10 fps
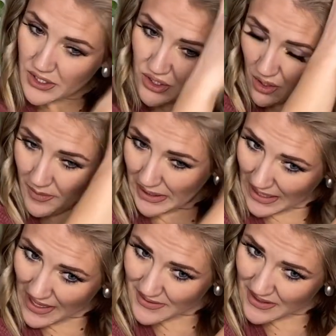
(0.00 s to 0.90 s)
So on my
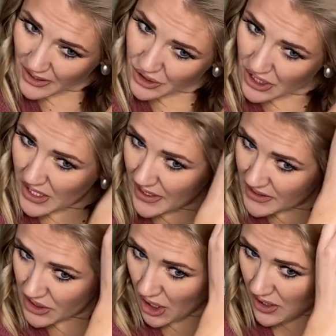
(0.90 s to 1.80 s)
last section, I
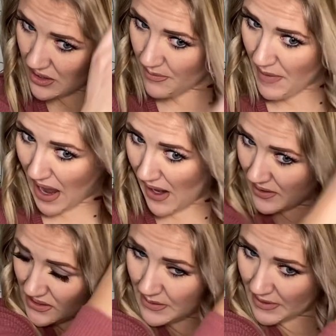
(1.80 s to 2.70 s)
start in the
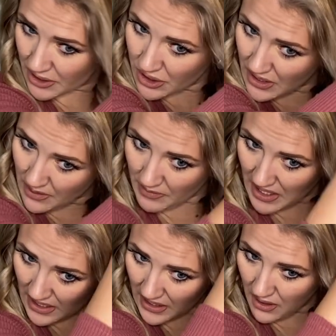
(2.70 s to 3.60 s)
back to make sure that I'm
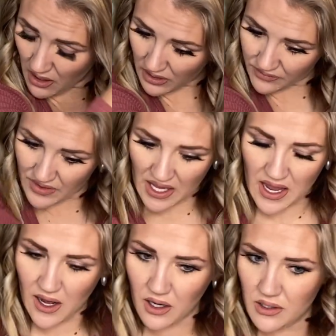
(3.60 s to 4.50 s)
getting all of the
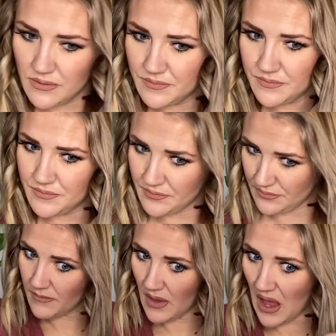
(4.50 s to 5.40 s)
hair.
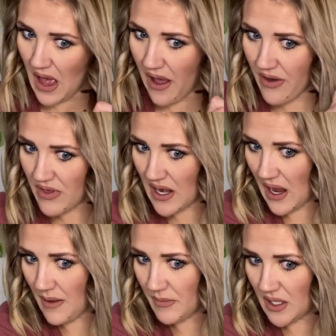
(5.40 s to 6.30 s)
And then
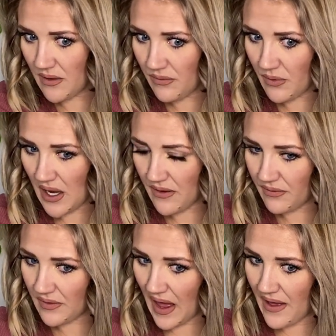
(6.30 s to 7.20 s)
I'm gonna kind of
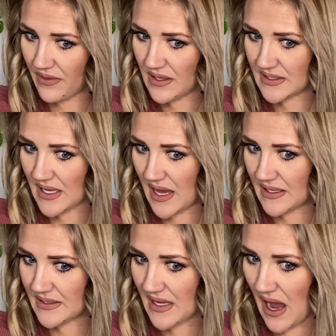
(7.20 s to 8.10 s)
flatten these
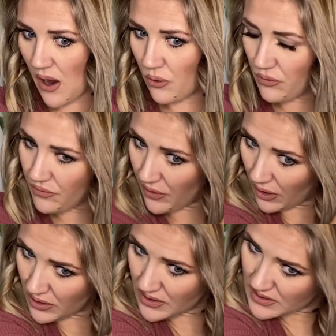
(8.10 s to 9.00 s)
ends out
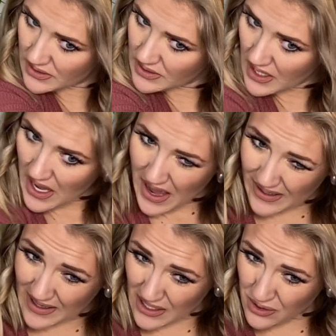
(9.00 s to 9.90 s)
first.
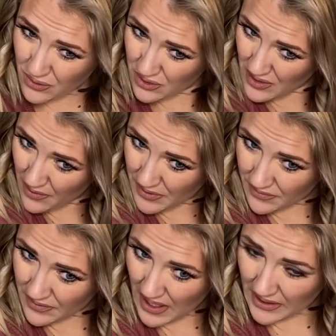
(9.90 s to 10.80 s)
And again, you can do that with a
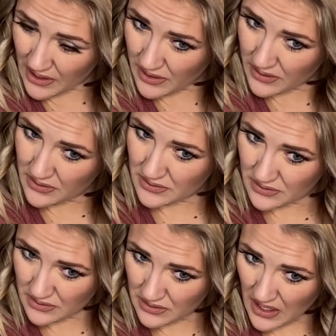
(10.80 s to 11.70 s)
flat iron
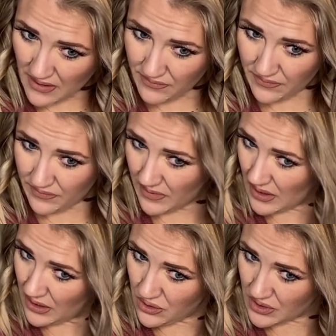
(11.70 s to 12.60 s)
if
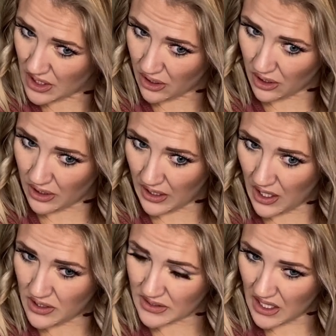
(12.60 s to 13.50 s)
using a curling
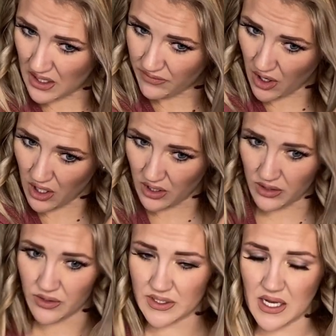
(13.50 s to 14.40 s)
iron is kind of hard
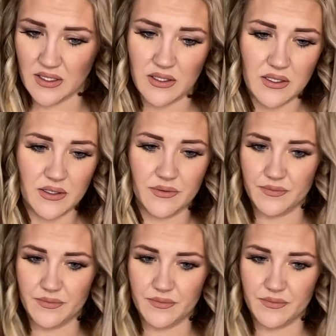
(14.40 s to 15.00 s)
on those ends.